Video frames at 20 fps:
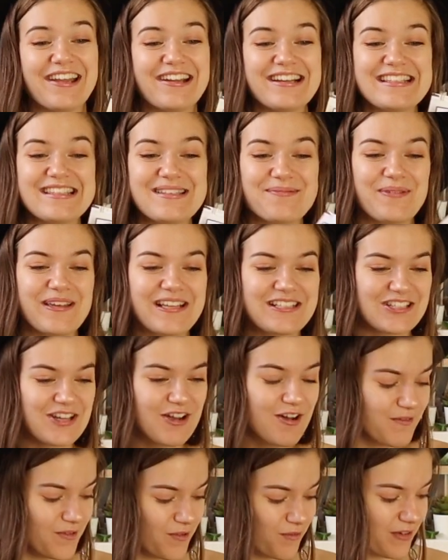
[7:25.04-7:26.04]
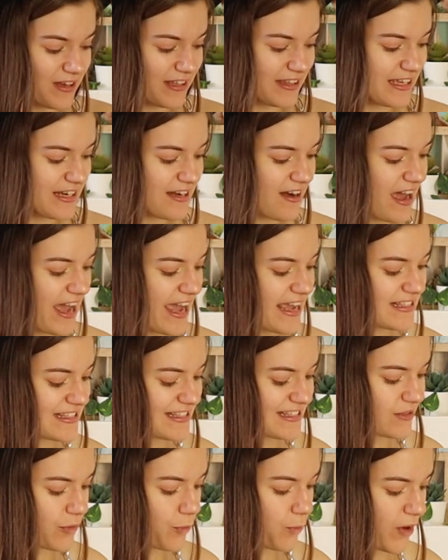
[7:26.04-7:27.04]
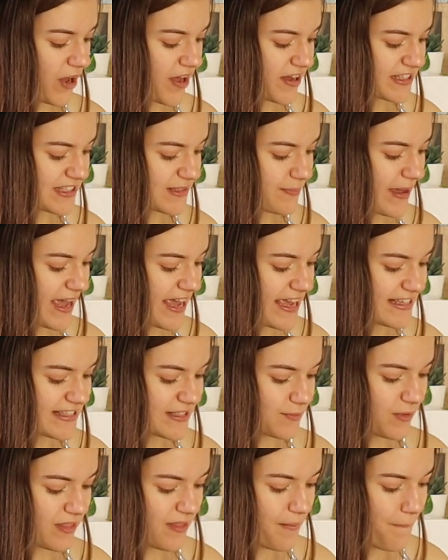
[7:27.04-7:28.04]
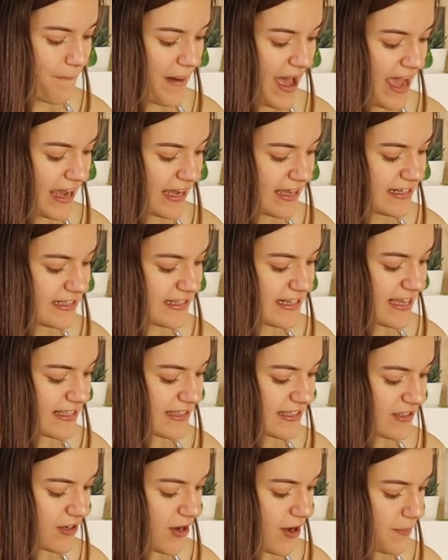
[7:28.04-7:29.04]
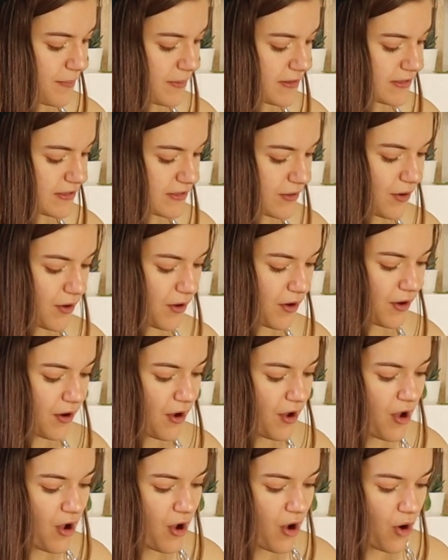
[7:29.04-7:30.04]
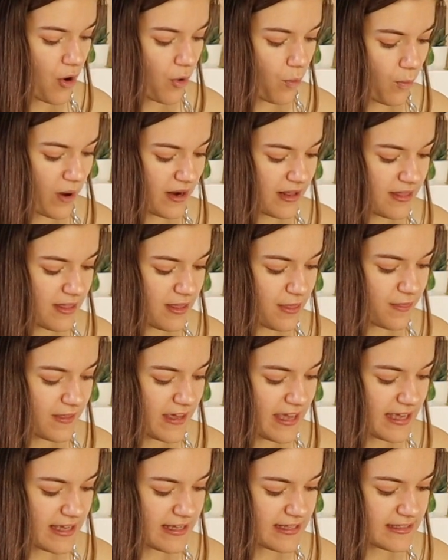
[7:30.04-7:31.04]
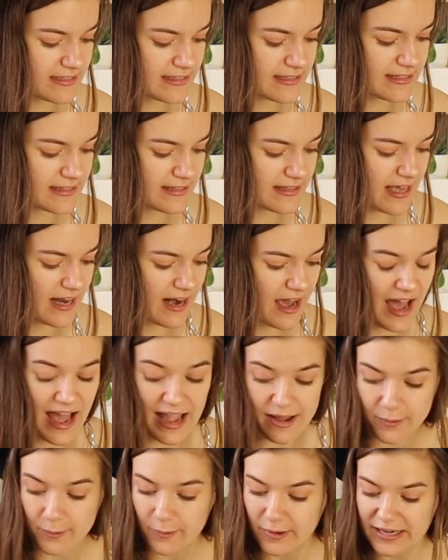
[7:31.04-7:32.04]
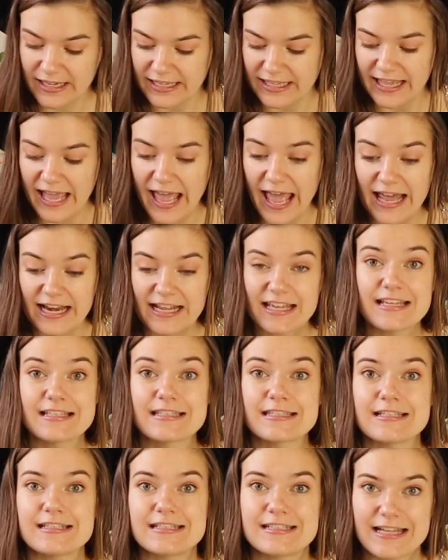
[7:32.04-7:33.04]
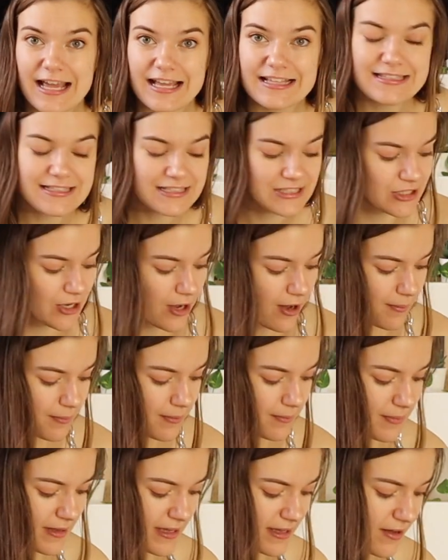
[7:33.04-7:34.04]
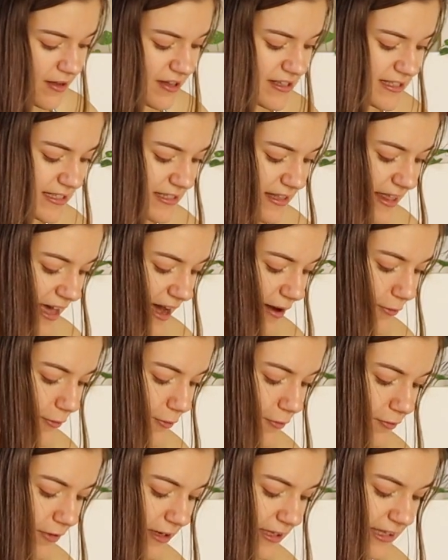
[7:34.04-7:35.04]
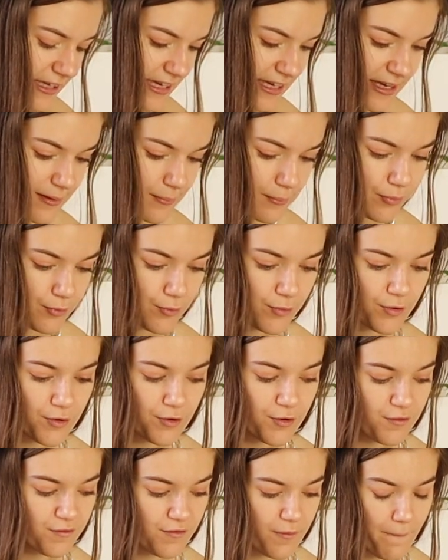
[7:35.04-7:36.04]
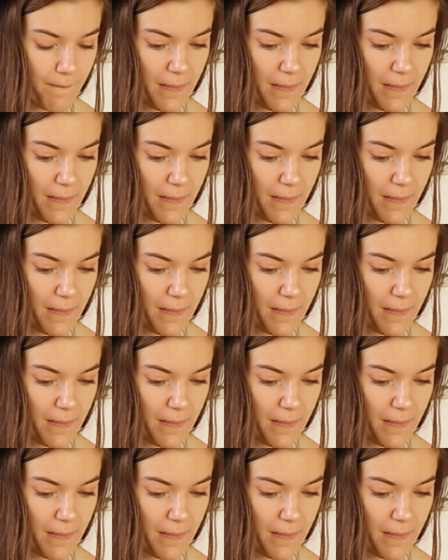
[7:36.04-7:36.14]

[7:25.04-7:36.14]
here is a picture of a really nice workspace with a Mac desktop. So one of the things that I want to get is a desktop because that will really improve